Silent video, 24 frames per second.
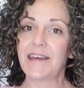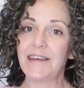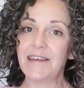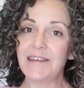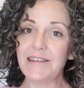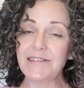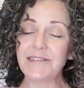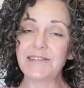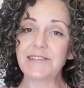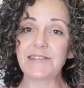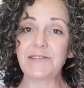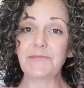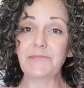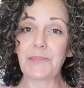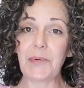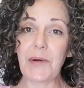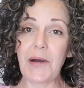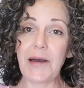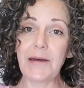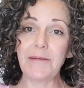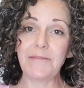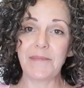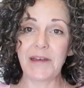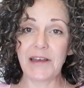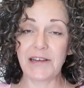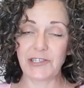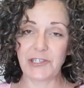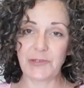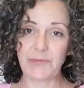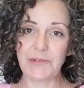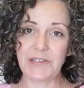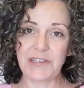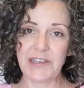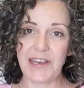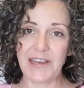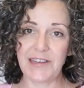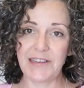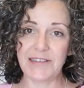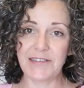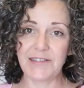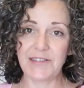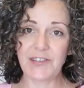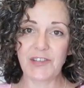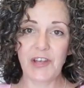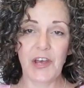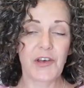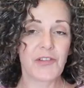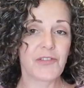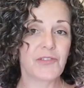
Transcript: Instant Pot mashed potatoes.